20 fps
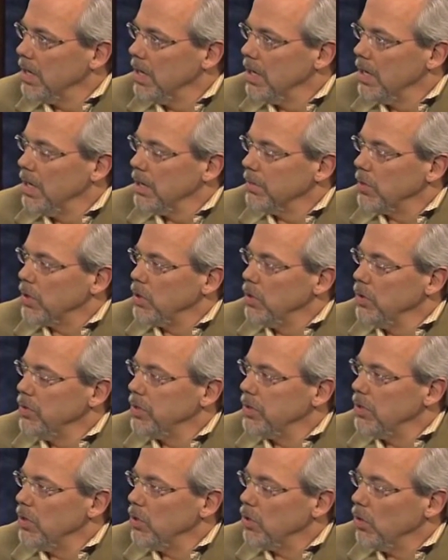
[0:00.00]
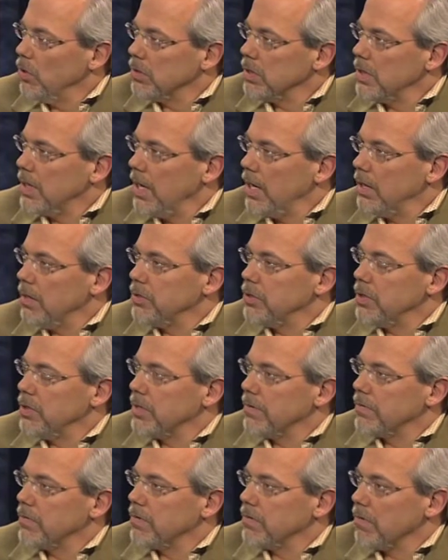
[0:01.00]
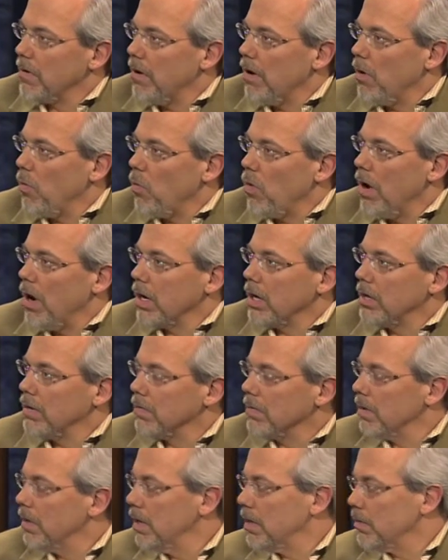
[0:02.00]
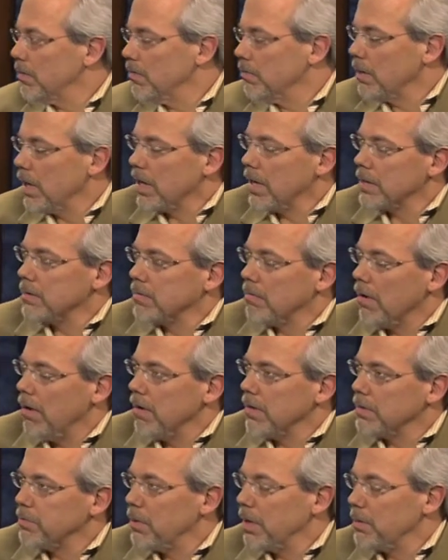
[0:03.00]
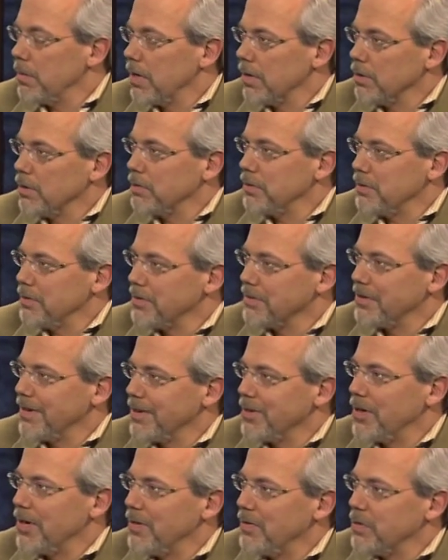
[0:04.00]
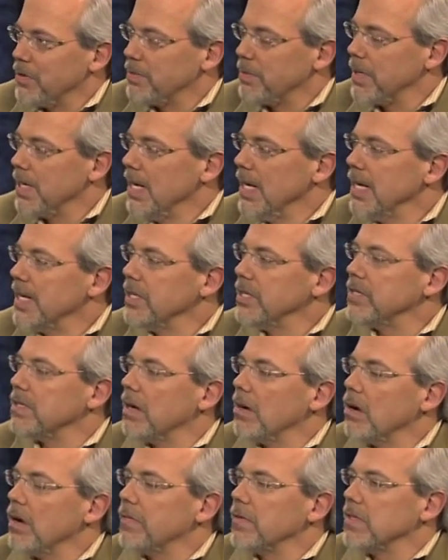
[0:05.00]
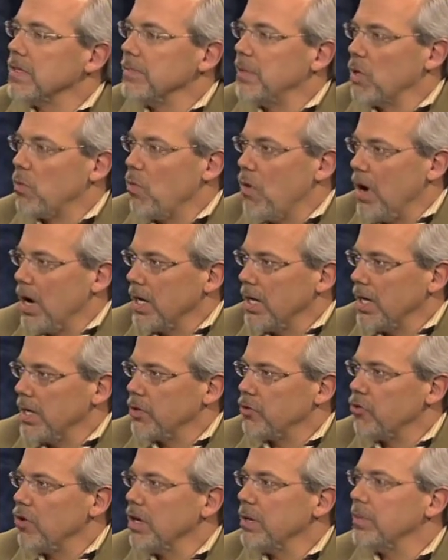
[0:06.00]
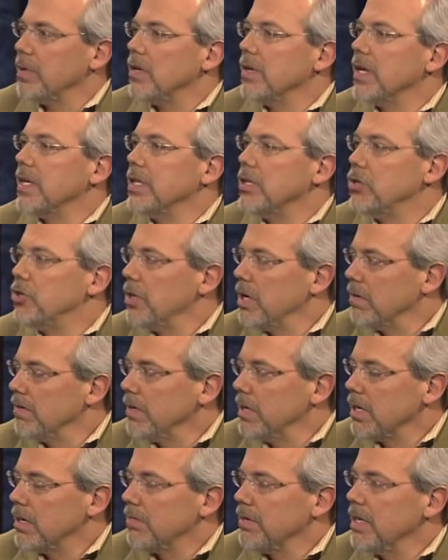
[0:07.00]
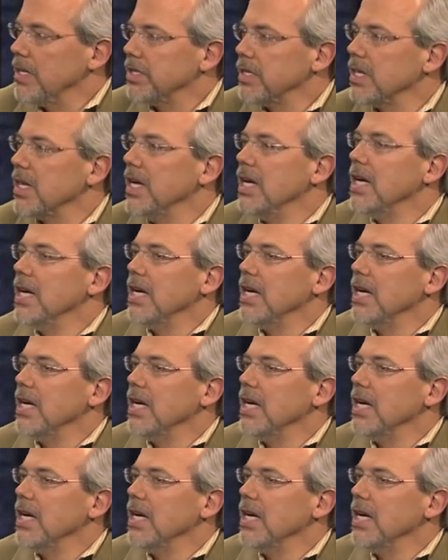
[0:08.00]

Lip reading: But using the old analogy of crawl, walk, and run, I guess crawling is probably not a good thing to start off with, but you start off with something like walking on a treadmill, and you generally increase it.